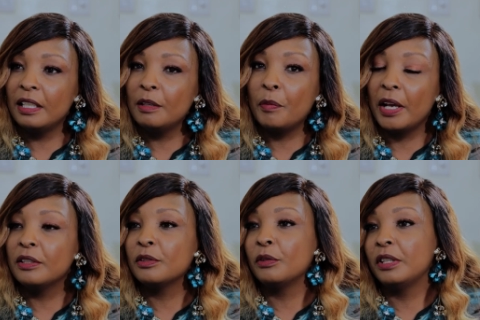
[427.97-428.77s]
day
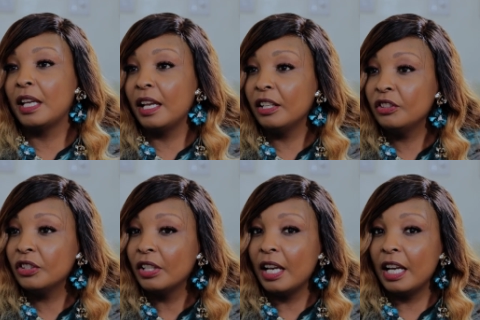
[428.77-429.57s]
depends on the
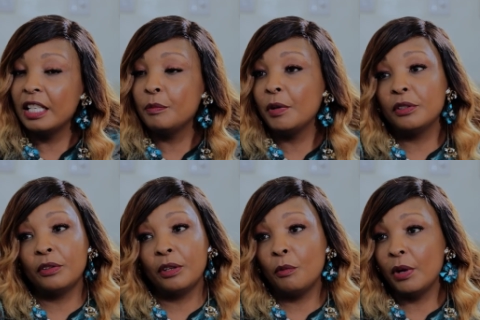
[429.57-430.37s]
age and depends
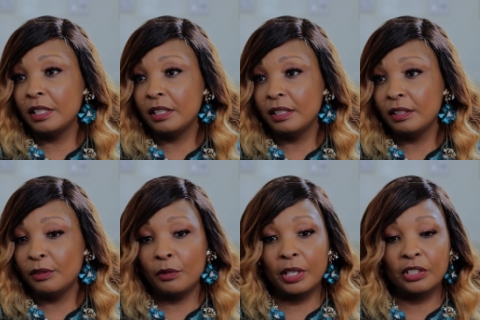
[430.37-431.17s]
on the quantity.
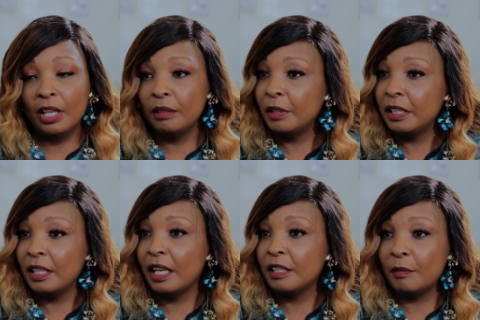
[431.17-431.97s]
So a child may
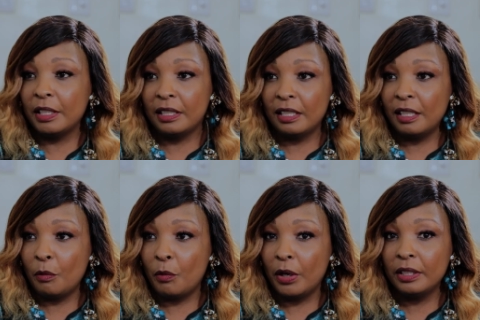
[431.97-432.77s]
take as much as they
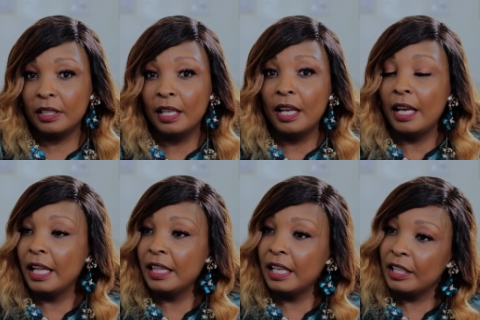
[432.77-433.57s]
want,
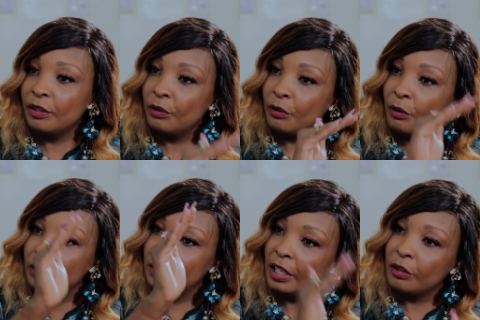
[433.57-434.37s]
and then as you grow
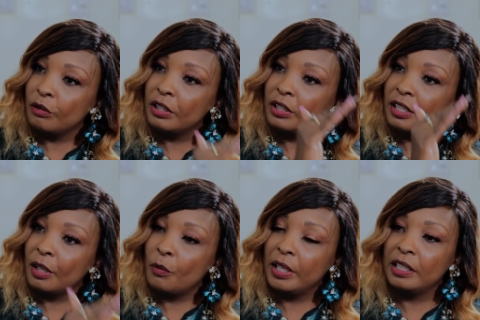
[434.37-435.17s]
older, you reduce
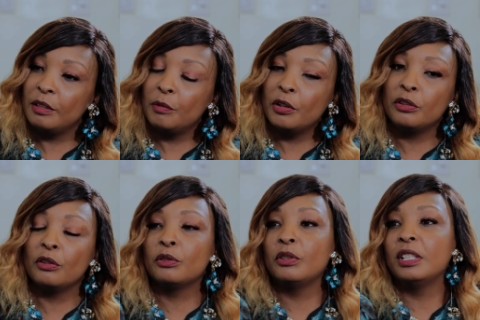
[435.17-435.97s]
the quantity because you
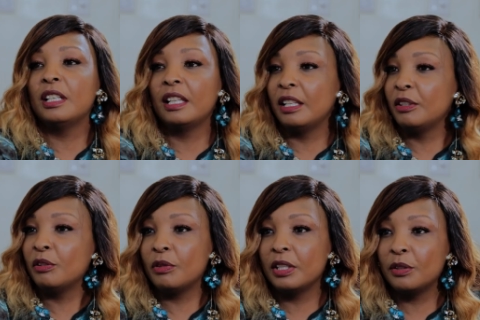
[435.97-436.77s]
also need other
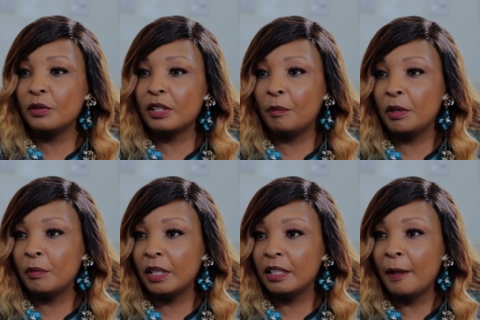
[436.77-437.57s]
nutrients to
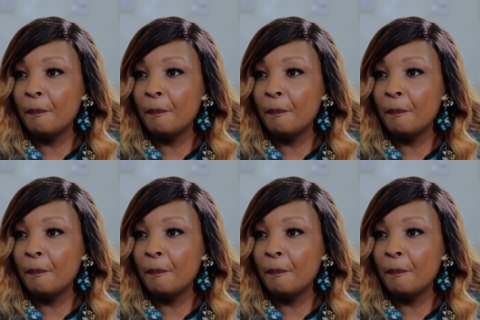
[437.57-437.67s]
supplement.